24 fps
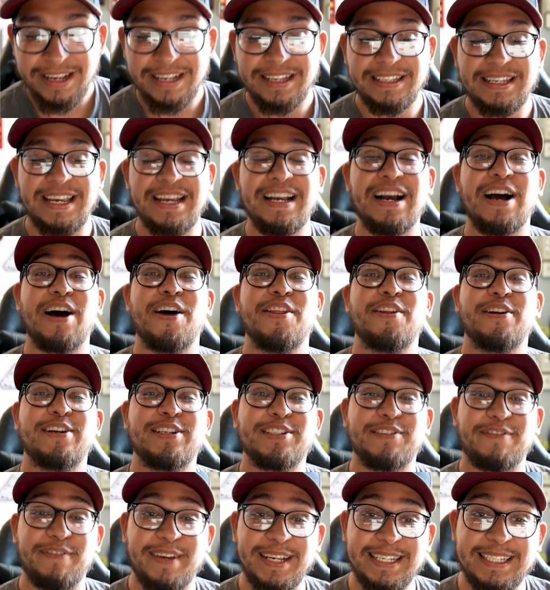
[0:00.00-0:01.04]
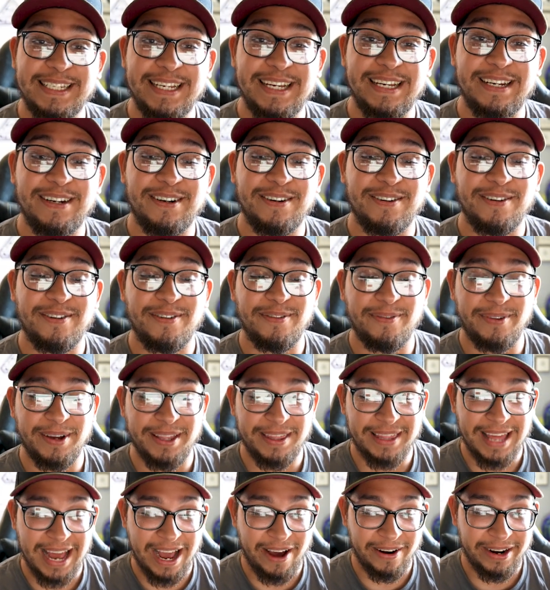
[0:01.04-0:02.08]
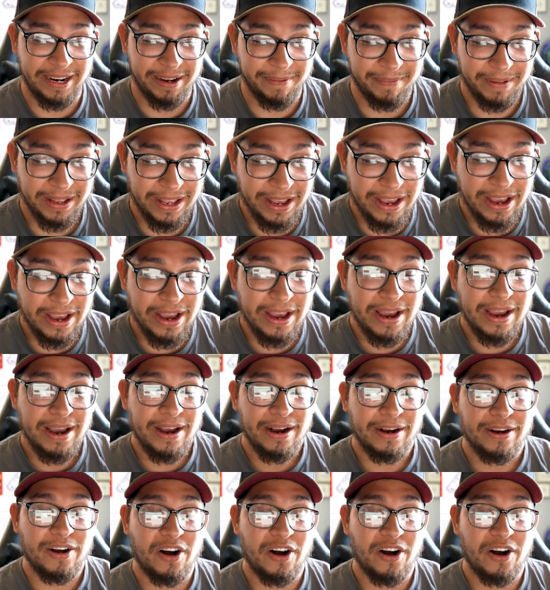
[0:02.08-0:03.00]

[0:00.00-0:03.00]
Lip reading: seeing others visit without him.